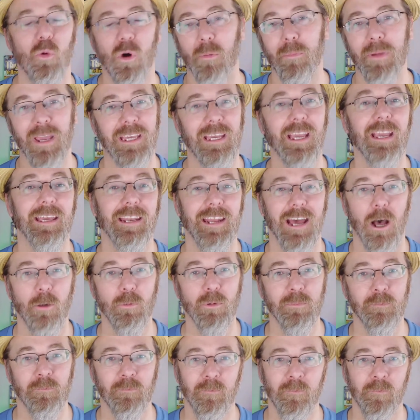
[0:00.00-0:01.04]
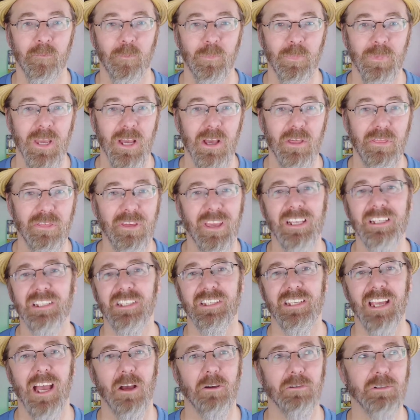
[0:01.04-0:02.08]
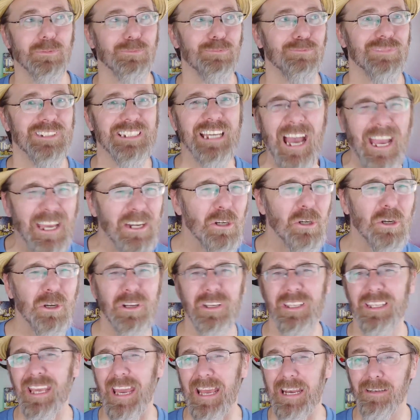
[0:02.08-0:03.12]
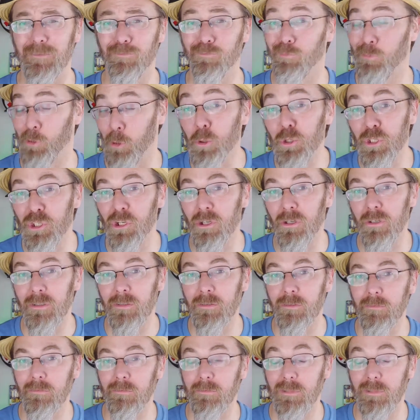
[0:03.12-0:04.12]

while making an album. Things sound tighter yet looser